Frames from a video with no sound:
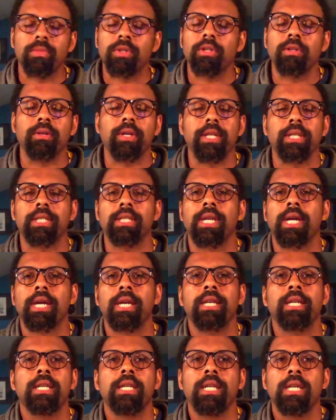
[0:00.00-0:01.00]
Granted,
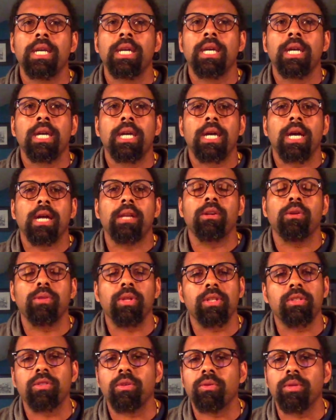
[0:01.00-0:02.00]
I know
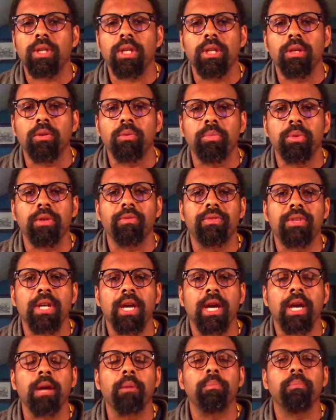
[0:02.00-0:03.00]
that's only a little bit of
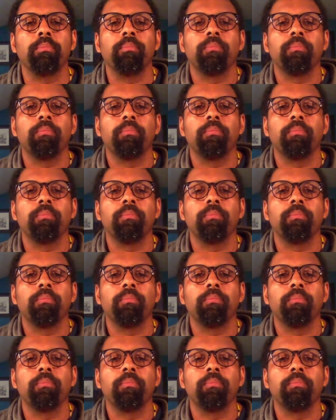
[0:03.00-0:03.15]
time.